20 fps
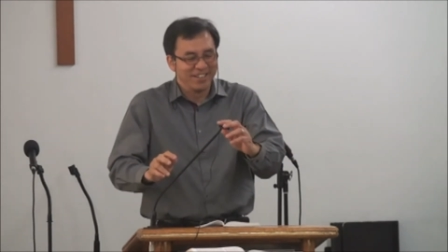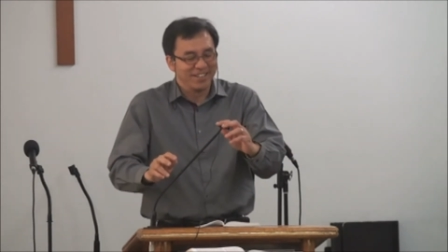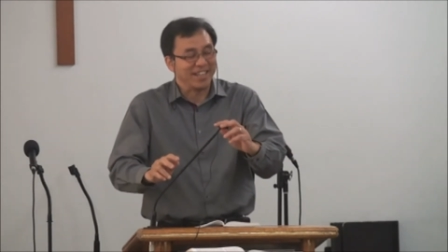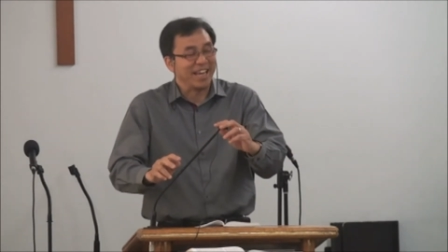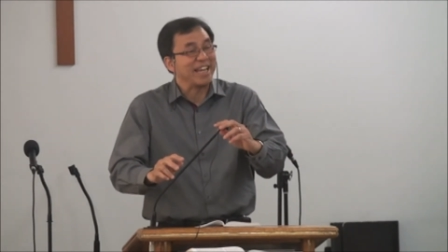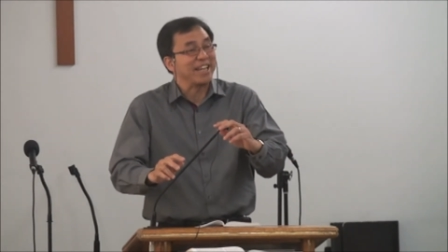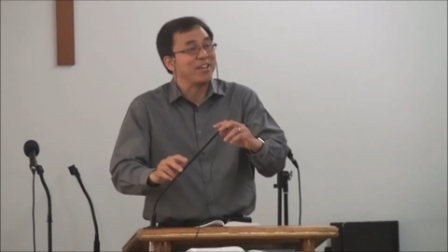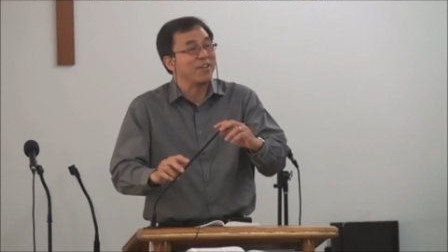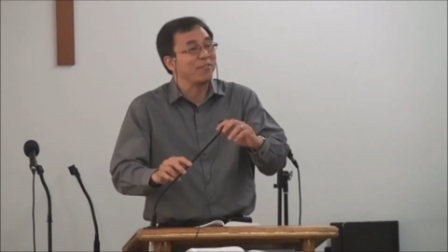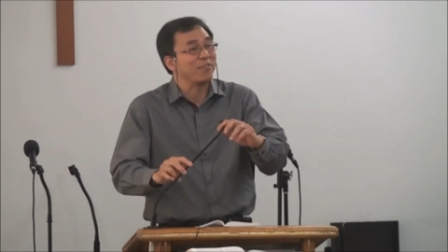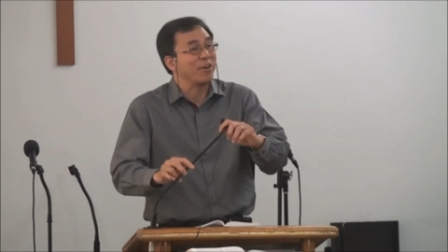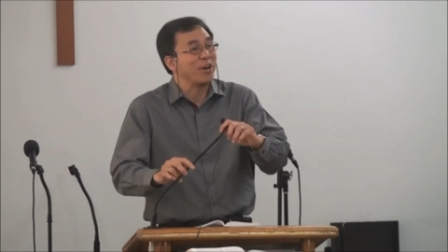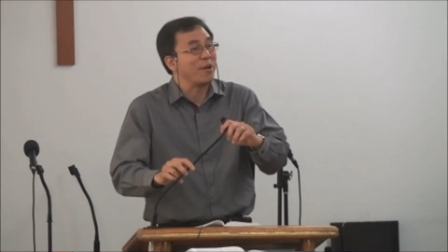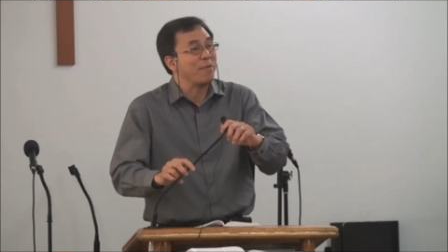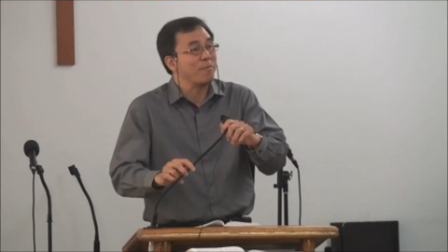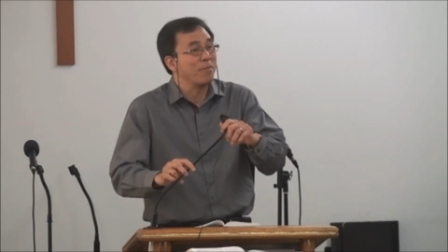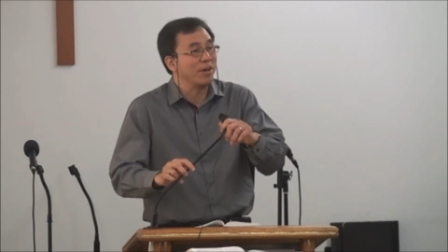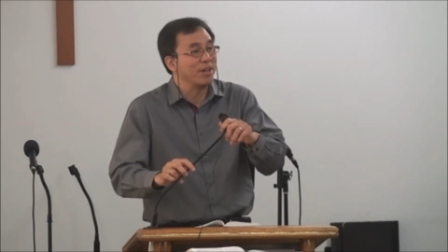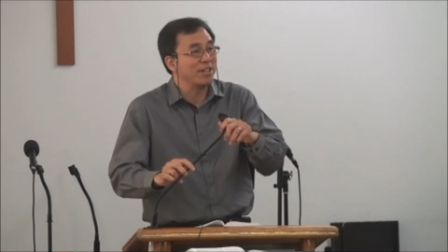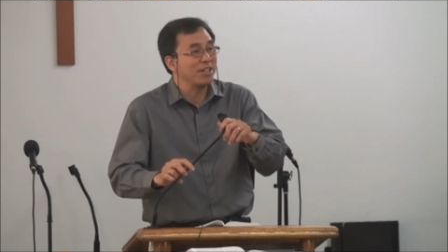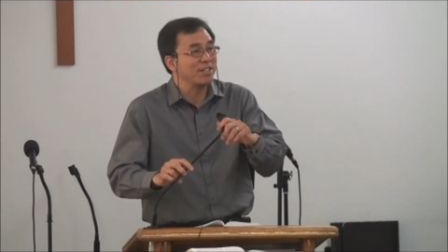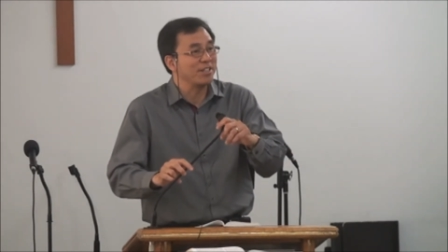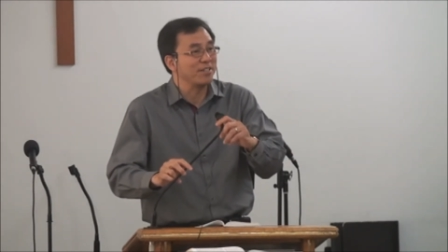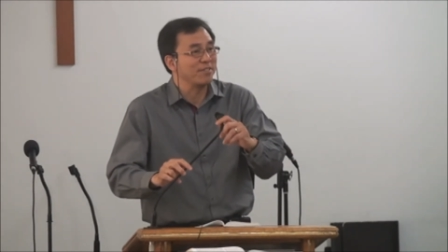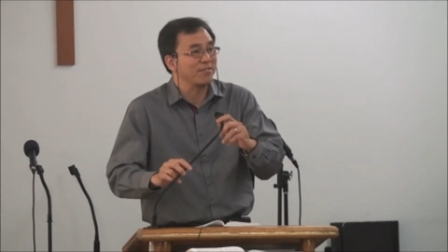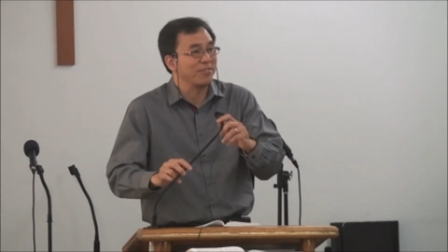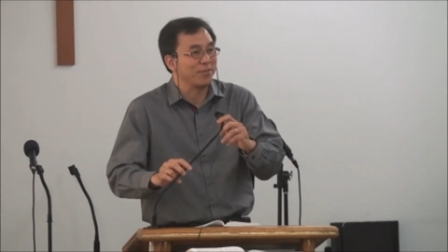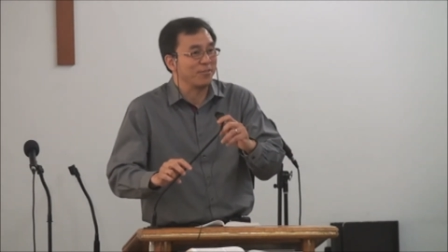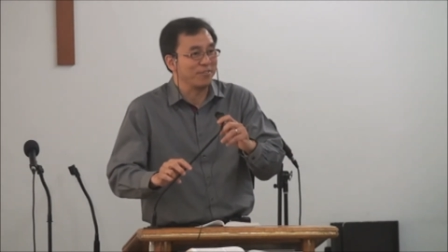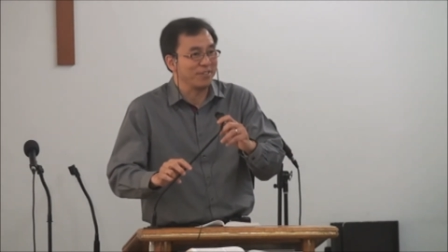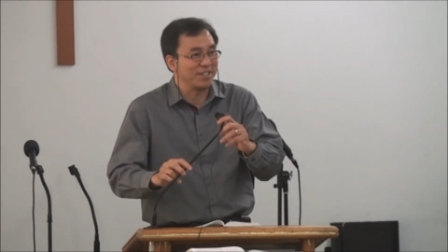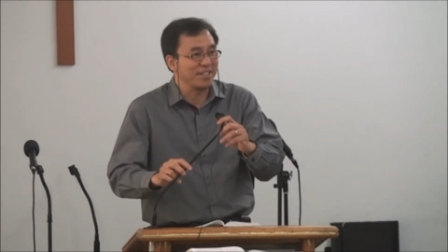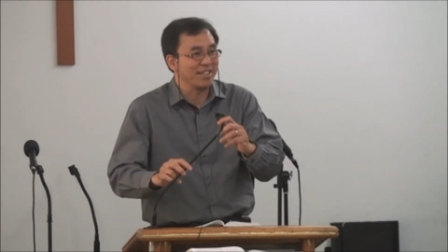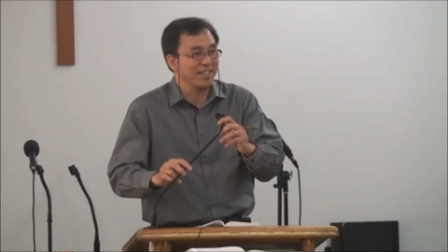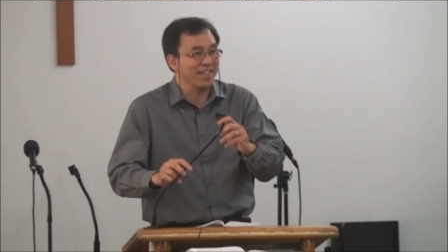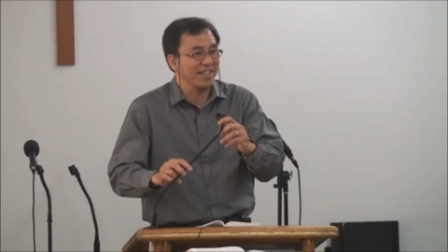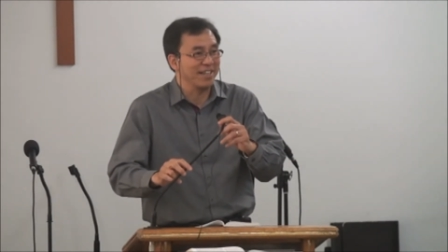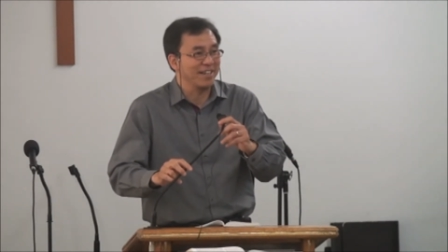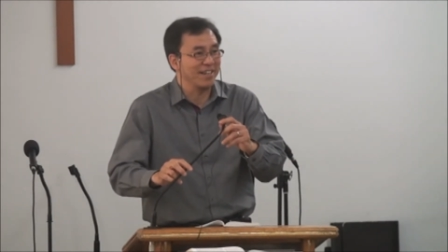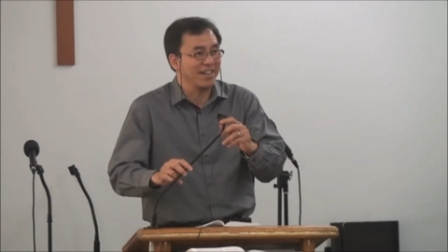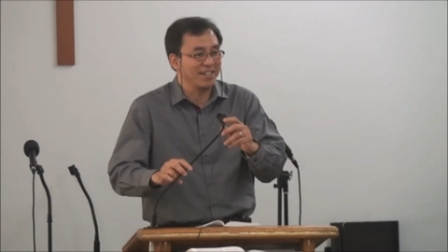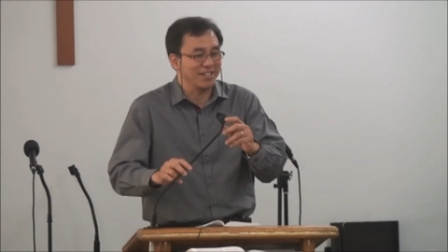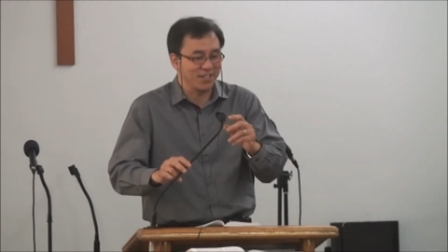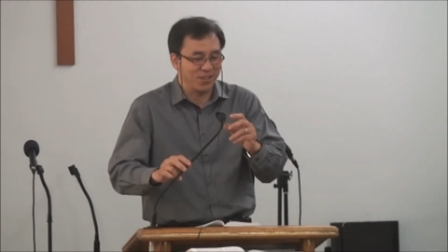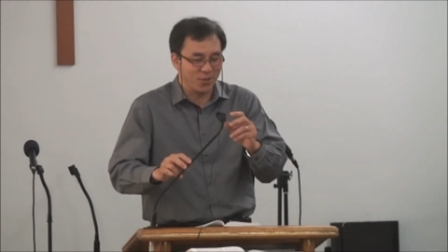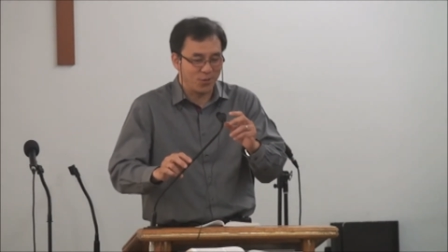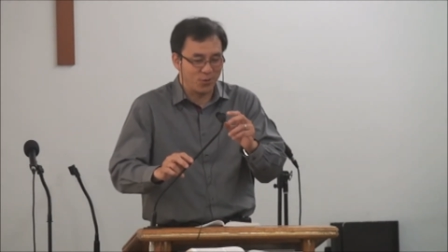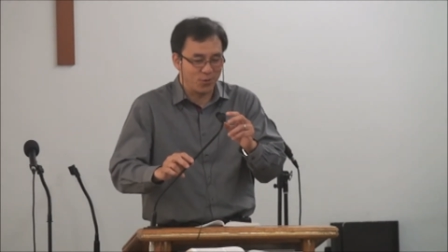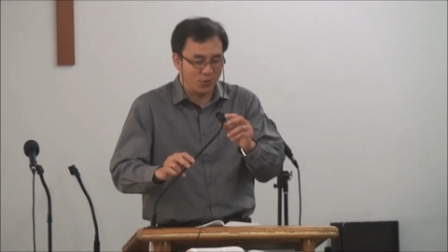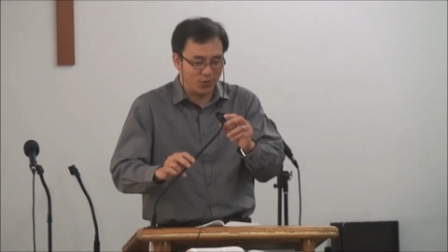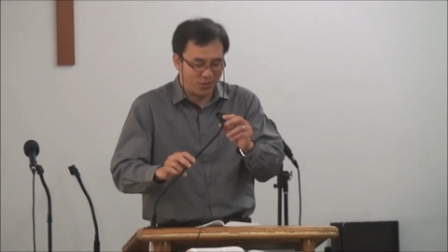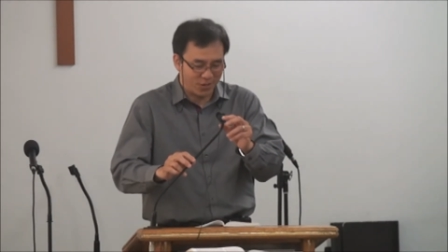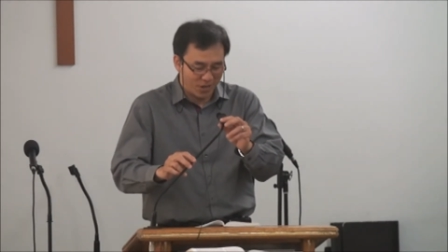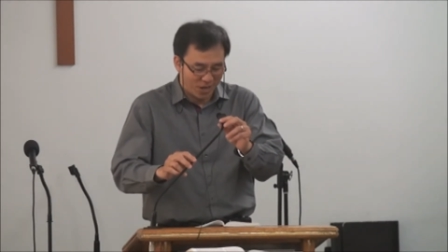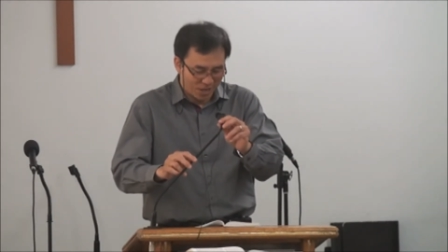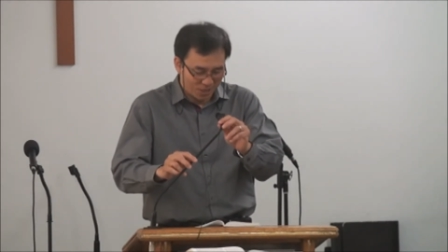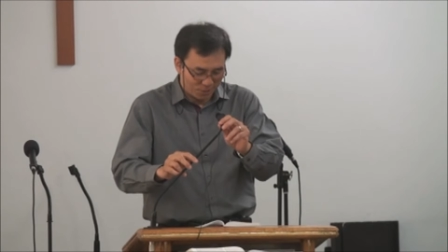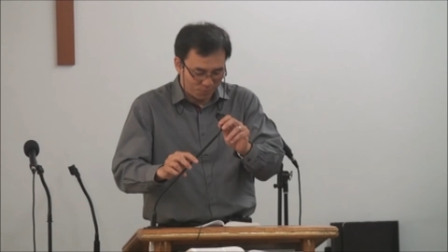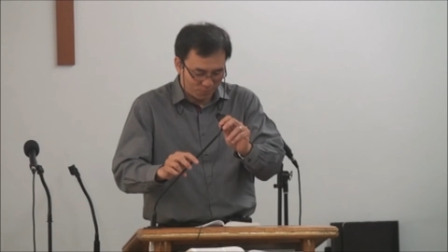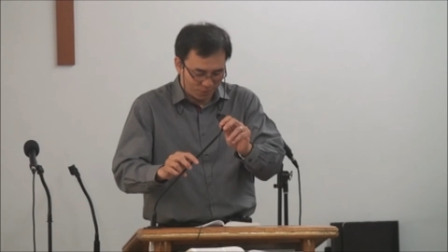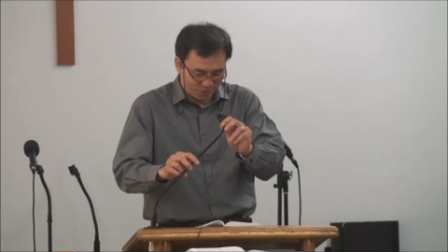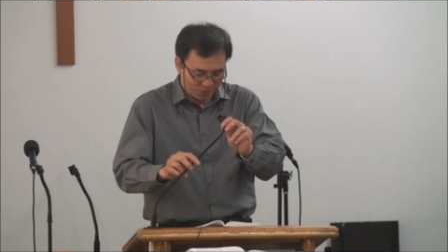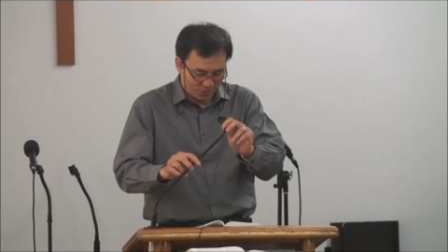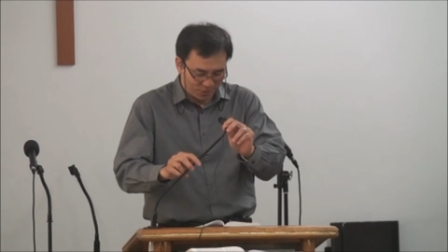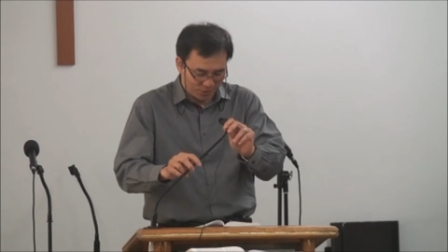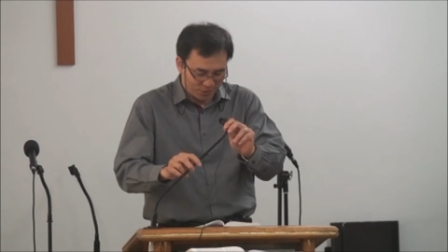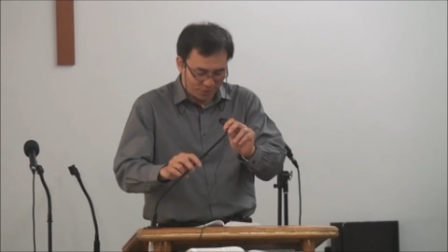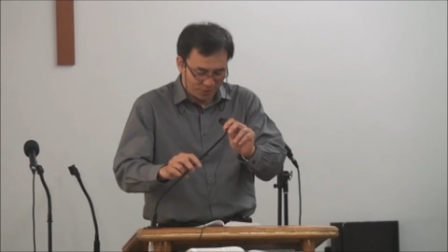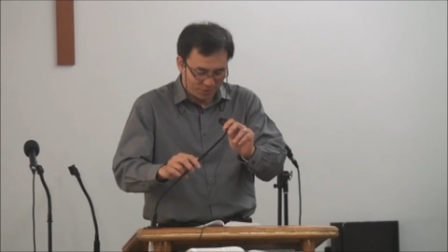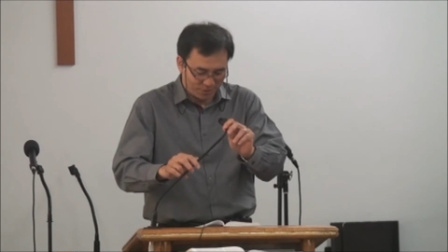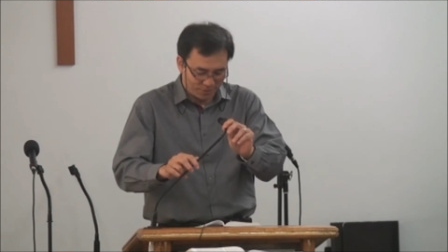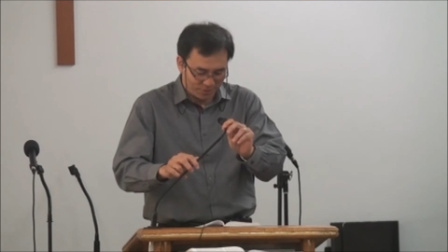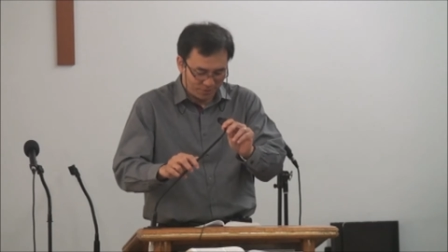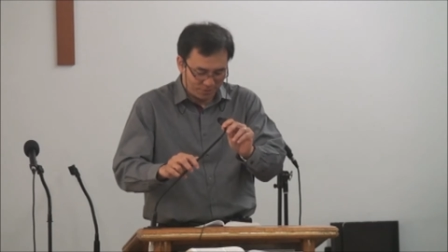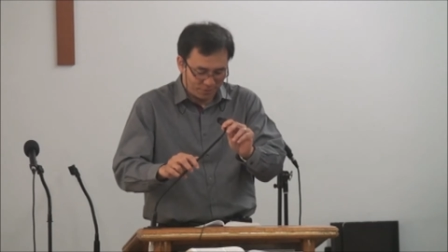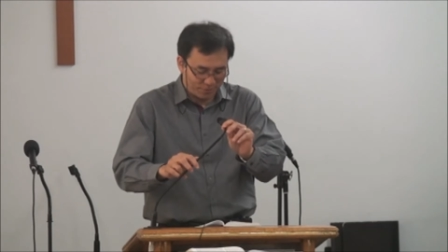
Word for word: Thank you very much for visiting Grace and Truth Gospel Church.